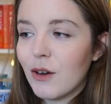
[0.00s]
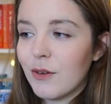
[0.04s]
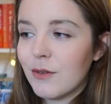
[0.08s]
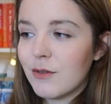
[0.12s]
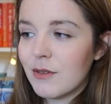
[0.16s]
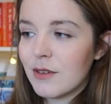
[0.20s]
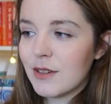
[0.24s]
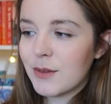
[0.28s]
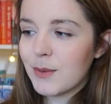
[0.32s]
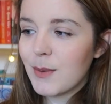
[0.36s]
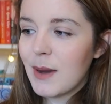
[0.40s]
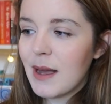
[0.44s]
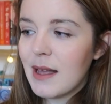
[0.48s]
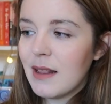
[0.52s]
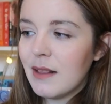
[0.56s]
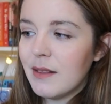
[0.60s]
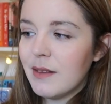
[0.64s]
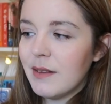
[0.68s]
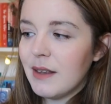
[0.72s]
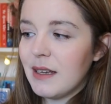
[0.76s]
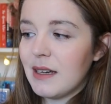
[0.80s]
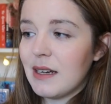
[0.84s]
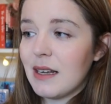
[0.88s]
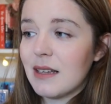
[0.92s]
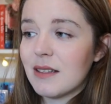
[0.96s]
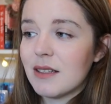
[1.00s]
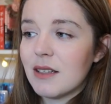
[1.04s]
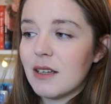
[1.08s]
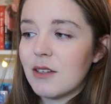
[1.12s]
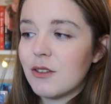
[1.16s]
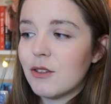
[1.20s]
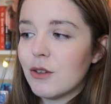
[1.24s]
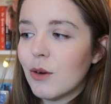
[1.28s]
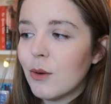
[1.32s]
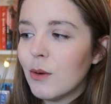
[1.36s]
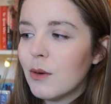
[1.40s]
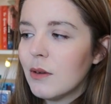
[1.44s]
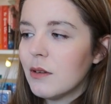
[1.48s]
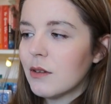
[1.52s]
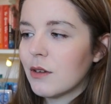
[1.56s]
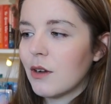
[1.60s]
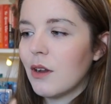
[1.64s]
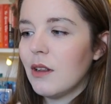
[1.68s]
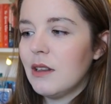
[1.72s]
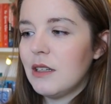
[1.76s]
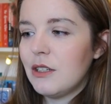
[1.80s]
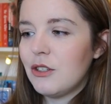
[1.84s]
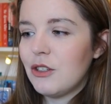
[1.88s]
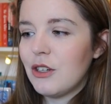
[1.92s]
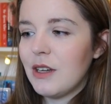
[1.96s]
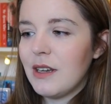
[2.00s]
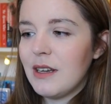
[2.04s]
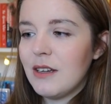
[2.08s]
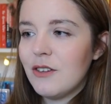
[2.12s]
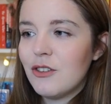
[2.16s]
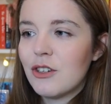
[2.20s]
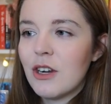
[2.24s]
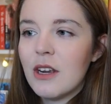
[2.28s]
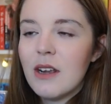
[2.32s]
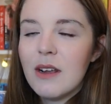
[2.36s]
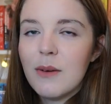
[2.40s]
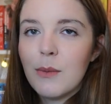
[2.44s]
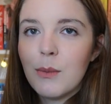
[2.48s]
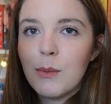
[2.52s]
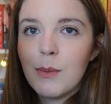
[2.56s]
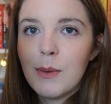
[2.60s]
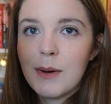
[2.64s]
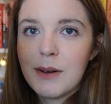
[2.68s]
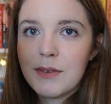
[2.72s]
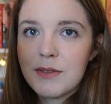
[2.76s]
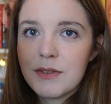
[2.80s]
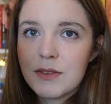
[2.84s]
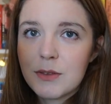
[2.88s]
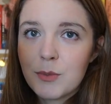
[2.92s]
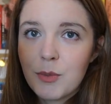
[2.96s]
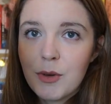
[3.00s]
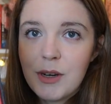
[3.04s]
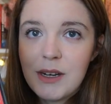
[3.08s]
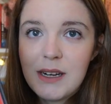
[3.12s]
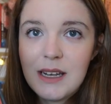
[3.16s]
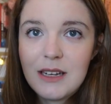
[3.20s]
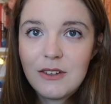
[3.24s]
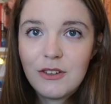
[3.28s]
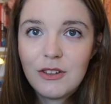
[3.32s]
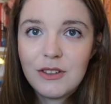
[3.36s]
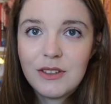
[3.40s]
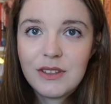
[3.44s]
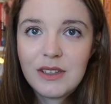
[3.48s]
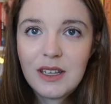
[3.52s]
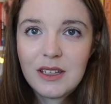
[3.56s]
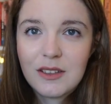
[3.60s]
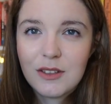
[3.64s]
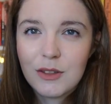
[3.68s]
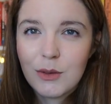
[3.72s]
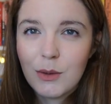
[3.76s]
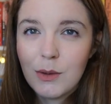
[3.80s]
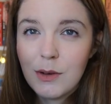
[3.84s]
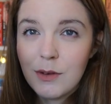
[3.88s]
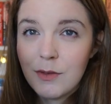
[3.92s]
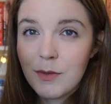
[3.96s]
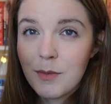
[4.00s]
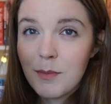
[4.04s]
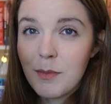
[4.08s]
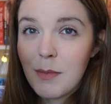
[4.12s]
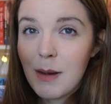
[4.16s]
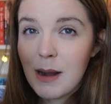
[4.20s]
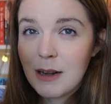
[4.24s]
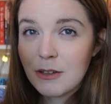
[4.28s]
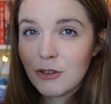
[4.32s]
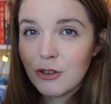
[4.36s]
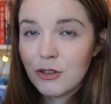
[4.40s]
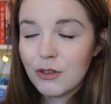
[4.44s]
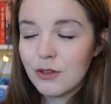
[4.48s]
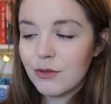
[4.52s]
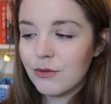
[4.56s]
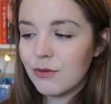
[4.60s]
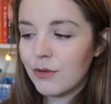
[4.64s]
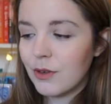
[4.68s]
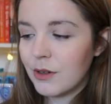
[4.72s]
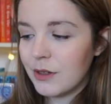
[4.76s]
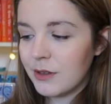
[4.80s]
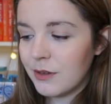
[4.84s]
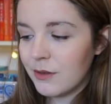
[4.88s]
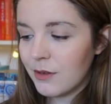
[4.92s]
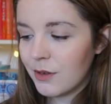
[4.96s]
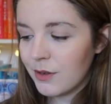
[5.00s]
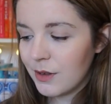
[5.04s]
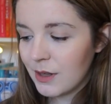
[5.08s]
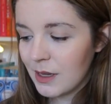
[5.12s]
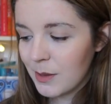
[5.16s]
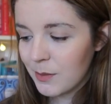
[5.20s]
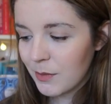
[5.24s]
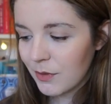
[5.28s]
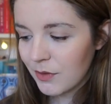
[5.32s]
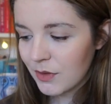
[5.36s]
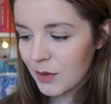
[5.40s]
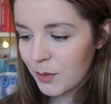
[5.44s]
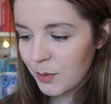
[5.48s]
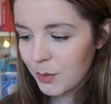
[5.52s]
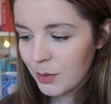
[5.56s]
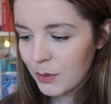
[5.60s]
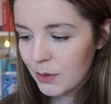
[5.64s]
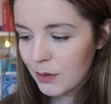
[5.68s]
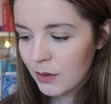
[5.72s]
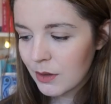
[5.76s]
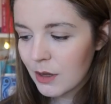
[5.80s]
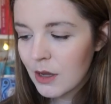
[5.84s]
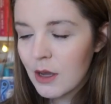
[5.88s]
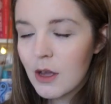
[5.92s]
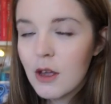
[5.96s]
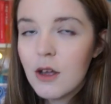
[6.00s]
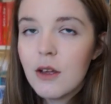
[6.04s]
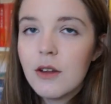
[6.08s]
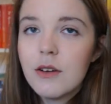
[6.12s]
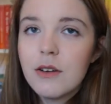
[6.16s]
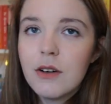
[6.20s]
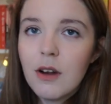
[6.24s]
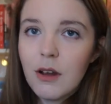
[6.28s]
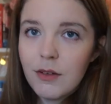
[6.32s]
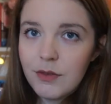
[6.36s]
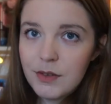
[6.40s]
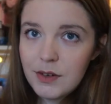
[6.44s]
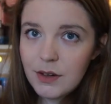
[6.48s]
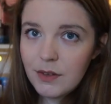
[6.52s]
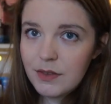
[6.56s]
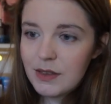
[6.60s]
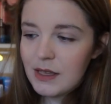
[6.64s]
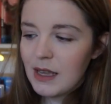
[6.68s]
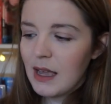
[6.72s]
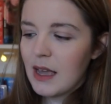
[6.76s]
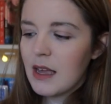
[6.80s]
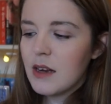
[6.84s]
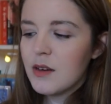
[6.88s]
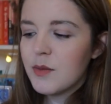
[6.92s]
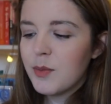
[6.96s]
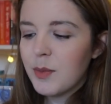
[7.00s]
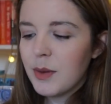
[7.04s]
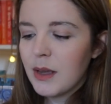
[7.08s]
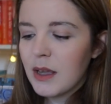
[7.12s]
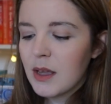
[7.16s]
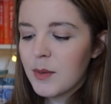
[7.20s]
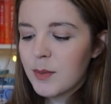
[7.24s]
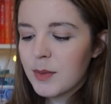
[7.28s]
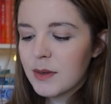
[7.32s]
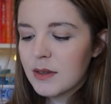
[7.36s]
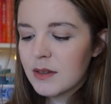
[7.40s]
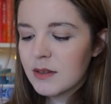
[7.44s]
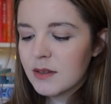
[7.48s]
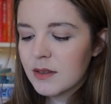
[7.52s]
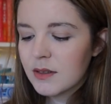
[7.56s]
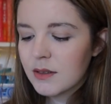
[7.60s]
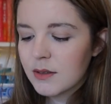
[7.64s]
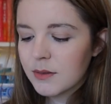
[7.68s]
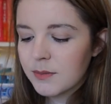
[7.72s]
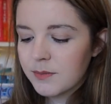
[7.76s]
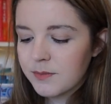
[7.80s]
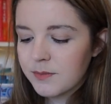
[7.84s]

cover as well. It has a total colour change with sprayed edges that sort of match the running theme of the book. Nothing on the end papers,